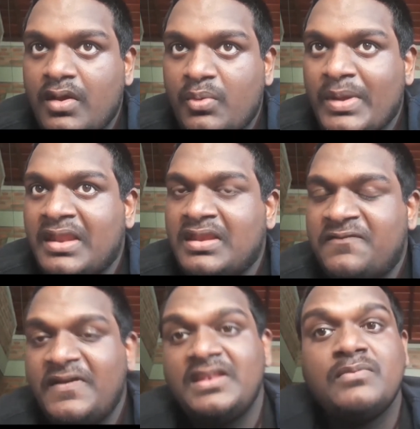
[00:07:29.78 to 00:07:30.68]
where the
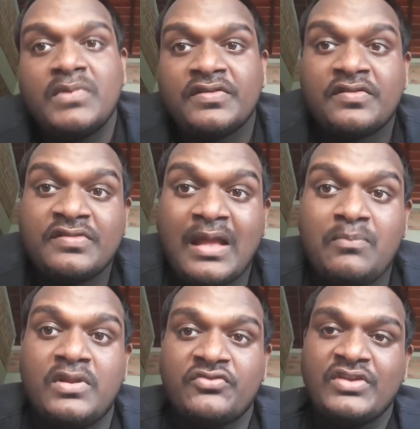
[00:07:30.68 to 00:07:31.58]
defendant must
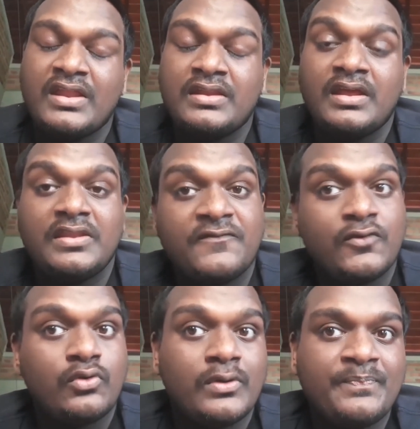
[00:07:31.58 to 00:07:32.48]
establish that another
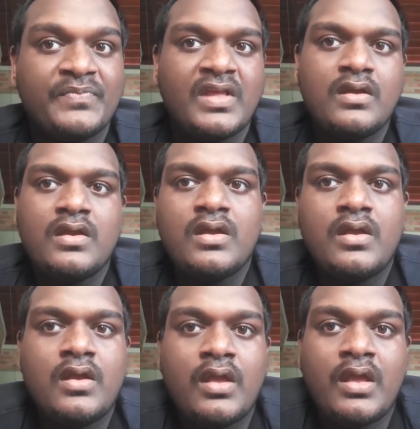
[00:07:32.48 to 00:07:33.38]
forum
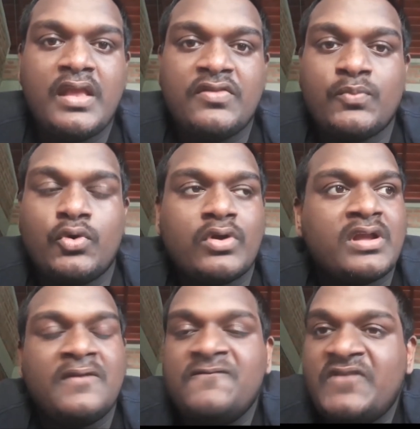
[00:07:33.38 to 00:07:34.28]
is more
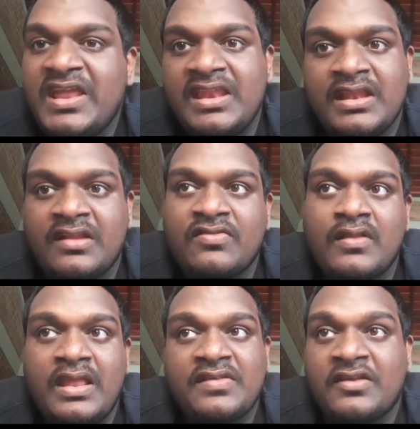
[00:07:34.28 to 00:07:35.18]
convenient, it's
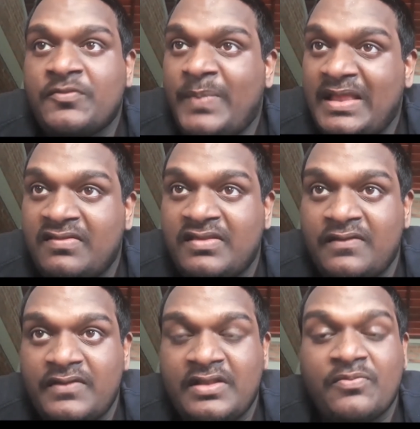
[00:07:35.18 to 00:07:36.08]
less
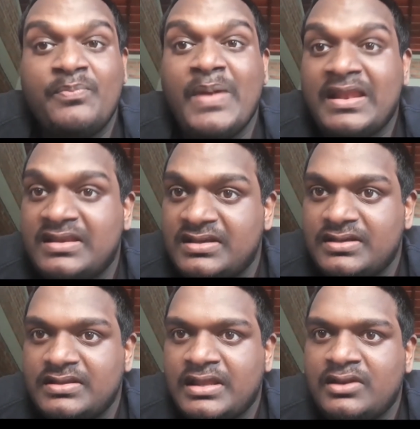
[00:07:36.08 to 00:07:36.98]
expensive, it's better
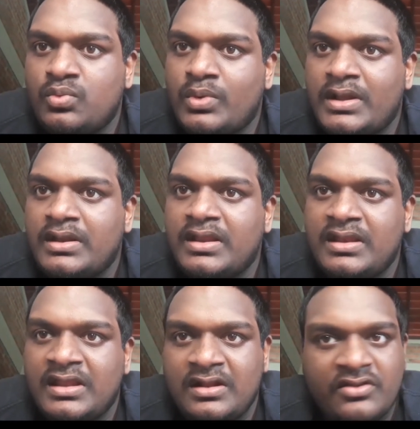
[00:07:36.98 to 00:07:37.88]
than the one in
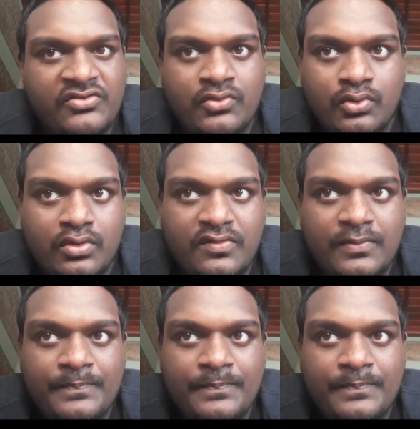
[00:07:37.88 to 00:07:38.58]
the English courts.